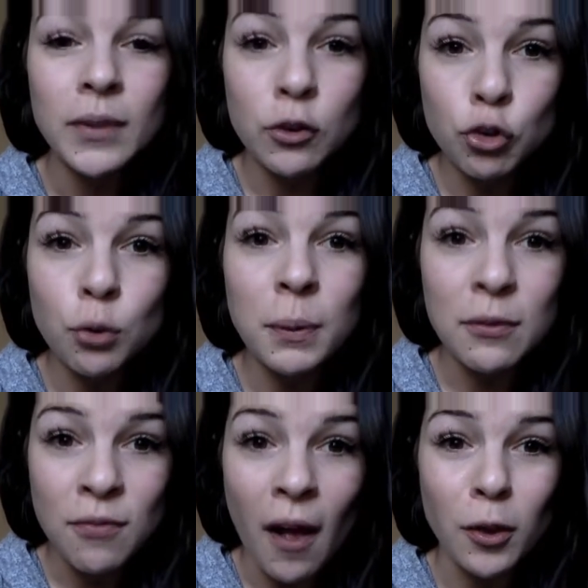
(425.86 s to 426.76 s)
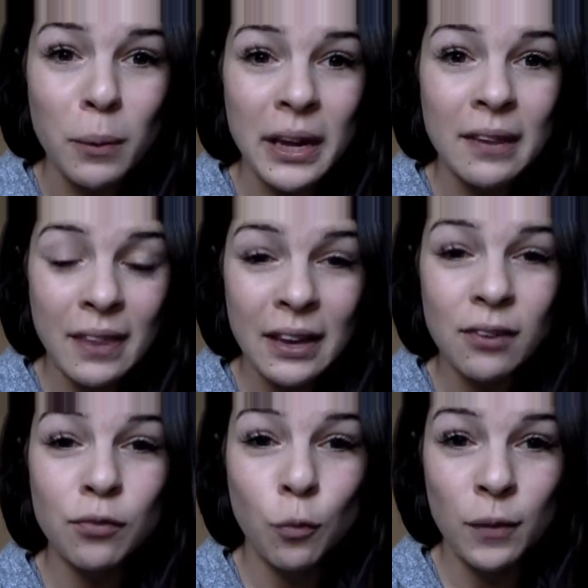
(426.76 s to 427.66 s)
to be following
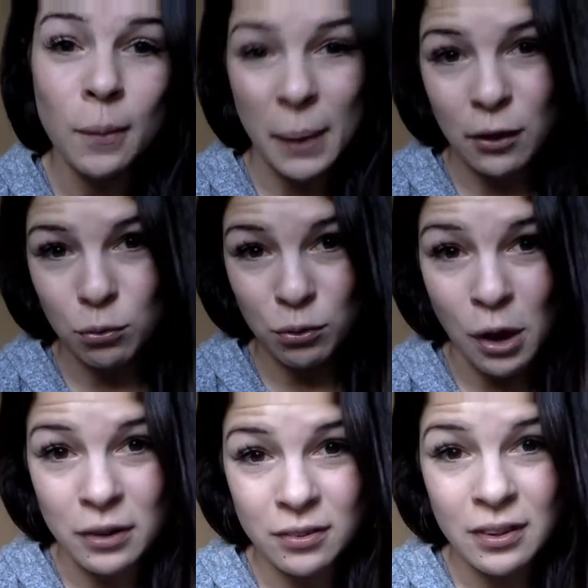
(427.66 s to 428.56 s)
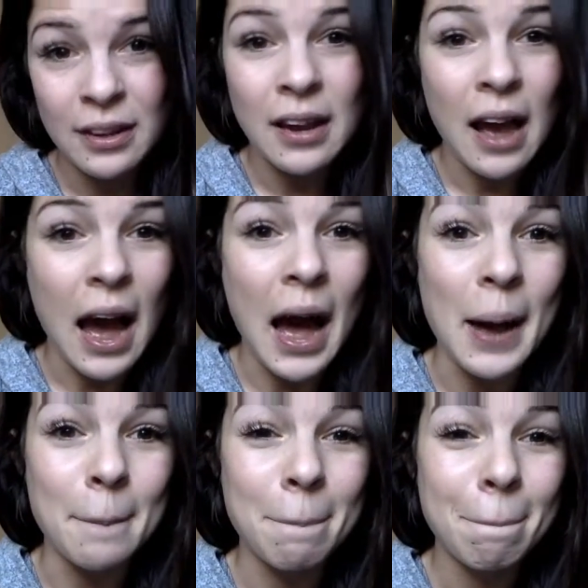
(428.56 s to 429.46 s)
this for the best results.
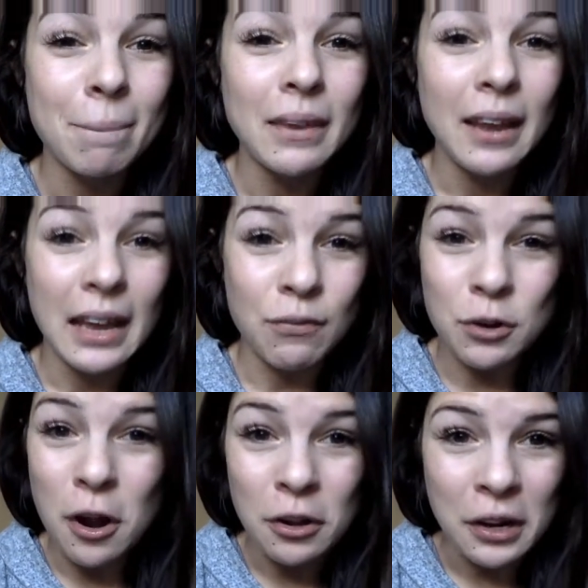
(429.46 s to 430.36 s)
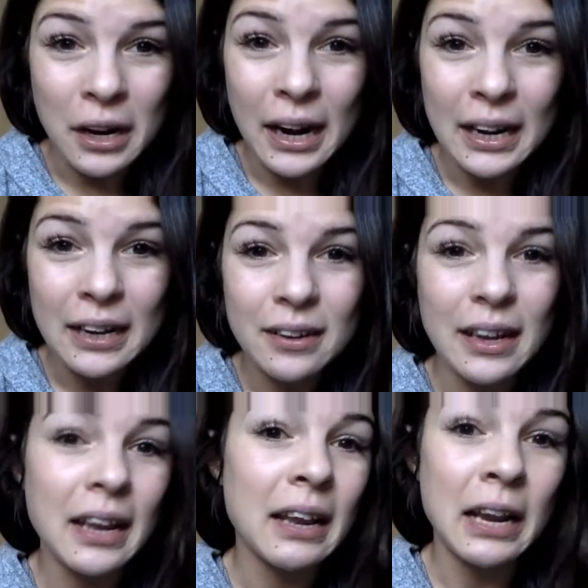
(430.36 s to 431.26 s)
If you're not good at it,
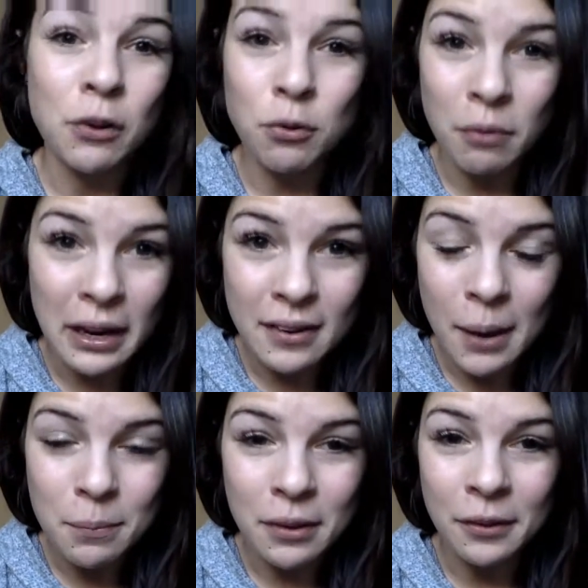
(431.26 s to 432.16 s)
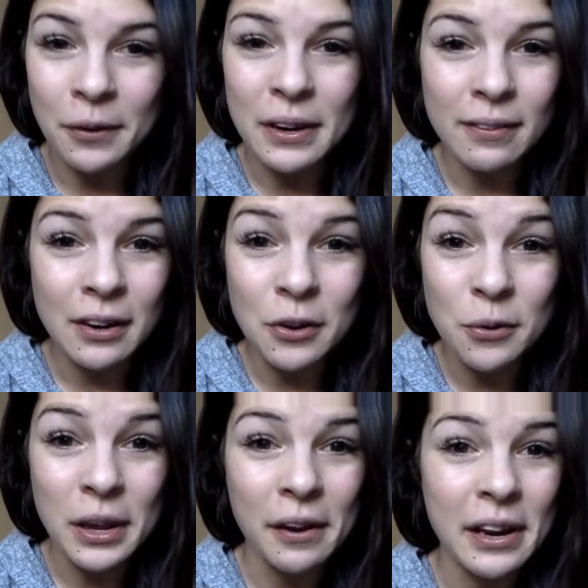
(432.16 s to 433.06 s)
it's a great time to learn. It's a new
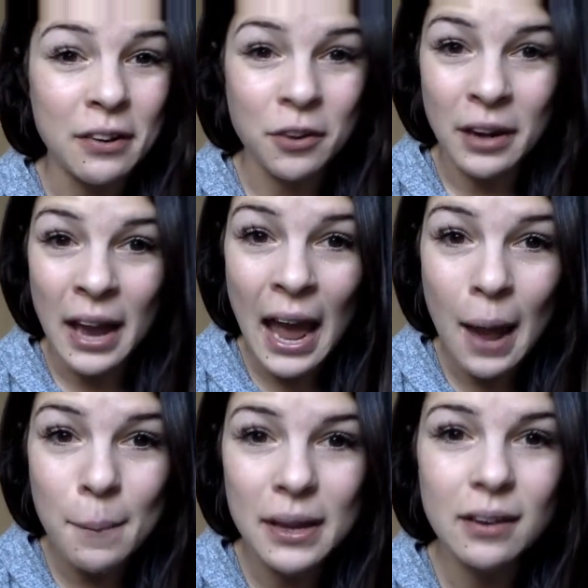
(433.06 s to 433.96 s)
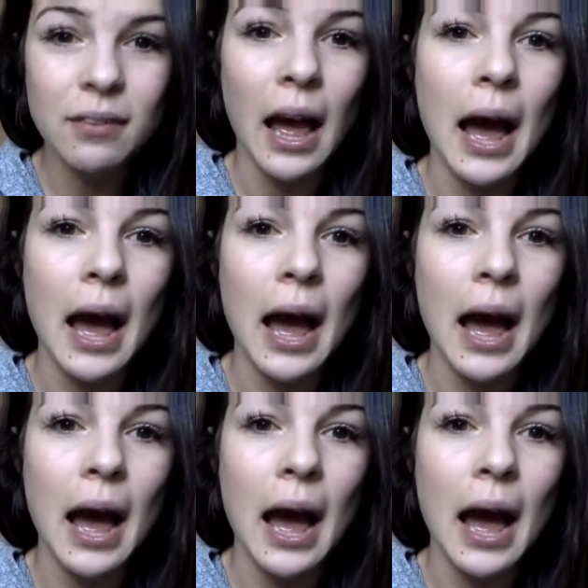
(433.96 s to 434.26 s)
year. It's good habits.